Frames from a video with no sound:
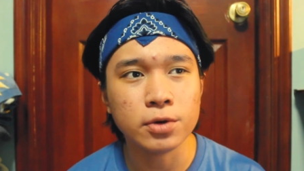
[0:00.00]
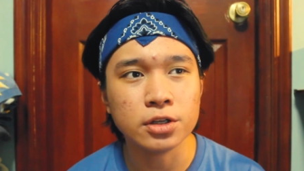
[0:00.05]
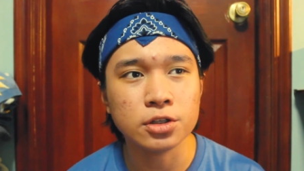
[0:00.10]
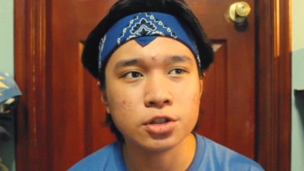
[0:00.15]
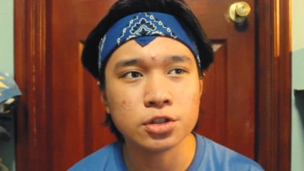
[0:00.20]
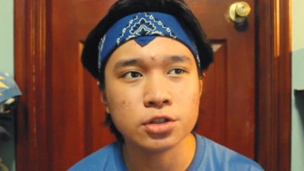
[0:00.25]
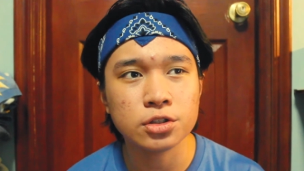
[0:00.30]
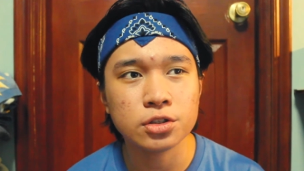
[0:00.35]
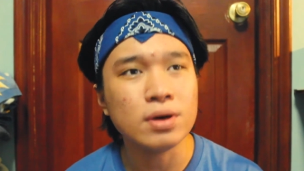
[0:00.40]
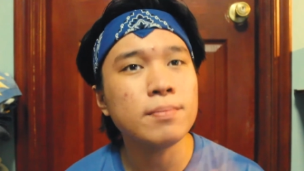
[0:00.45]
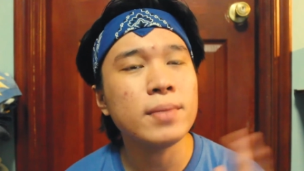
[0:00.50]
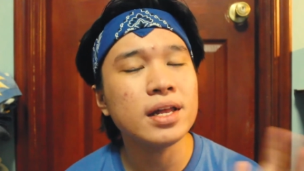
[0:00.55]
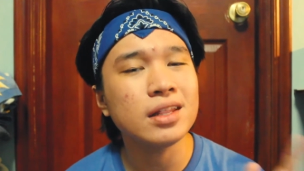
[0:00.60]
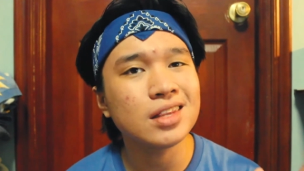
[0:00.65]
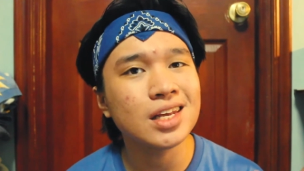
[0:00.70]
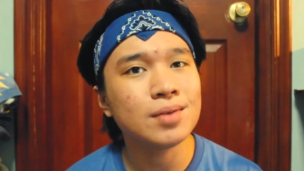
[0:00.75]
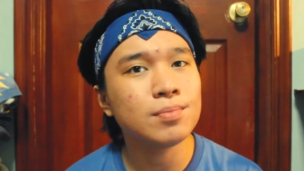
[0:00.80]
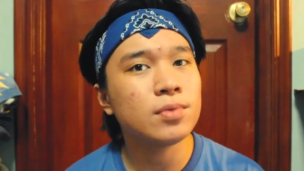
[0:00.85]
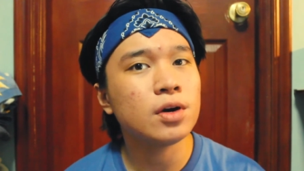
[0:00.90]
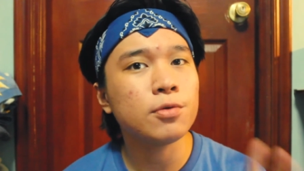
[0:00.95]
which we
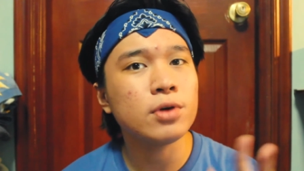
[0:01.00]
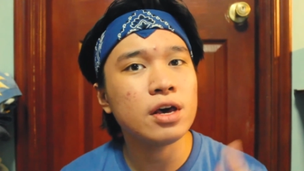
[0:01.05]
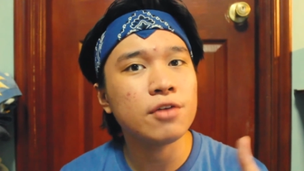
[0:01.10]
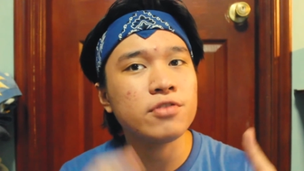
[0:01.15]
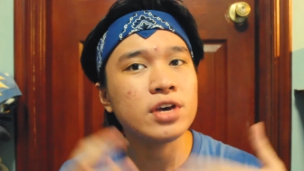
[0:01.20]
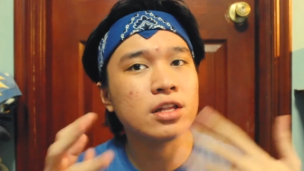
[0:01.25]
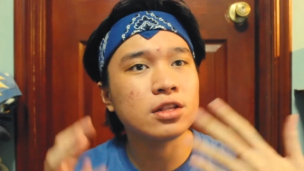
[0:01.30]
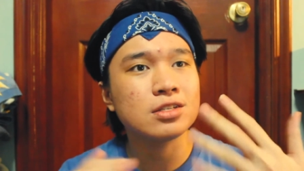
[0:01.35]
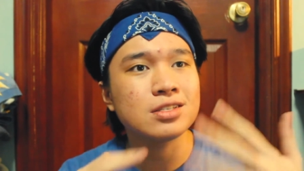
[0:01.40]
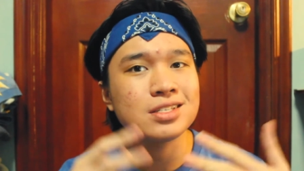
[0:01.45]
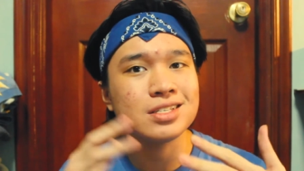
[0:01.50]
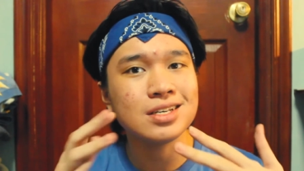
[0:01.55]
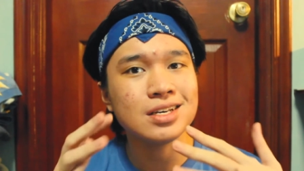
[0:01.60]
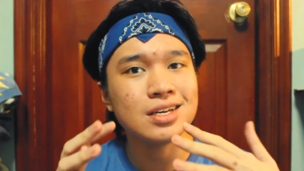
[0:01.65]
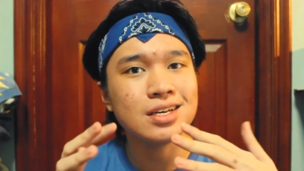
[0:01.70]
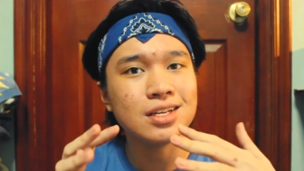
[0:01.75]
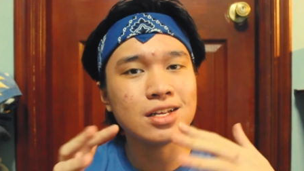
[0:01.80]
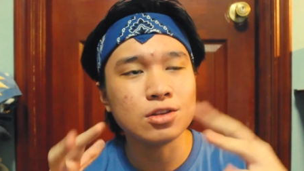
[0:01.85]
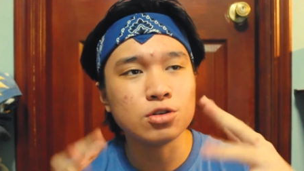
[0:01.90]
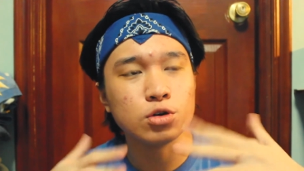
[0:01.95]
met them, but we have yet to
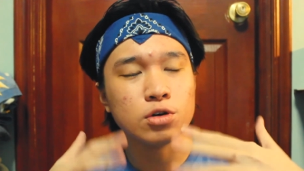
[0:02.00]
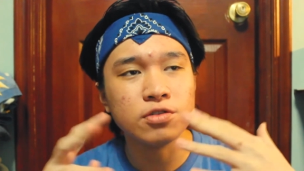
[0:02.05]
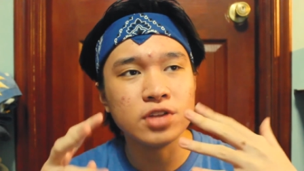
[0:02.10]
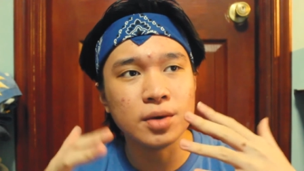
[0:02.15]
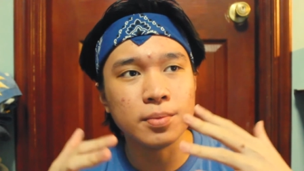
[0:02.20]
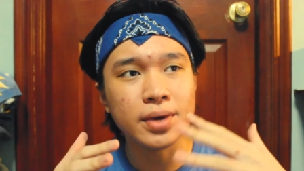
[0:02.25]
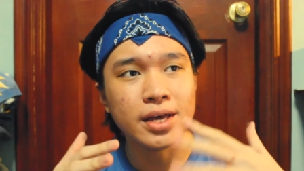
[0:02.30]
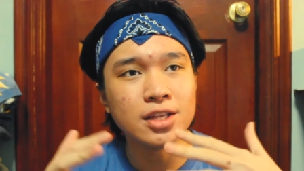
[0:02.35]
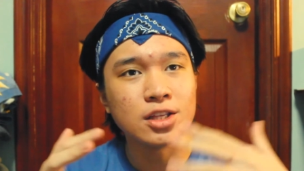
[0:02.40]
see the two of them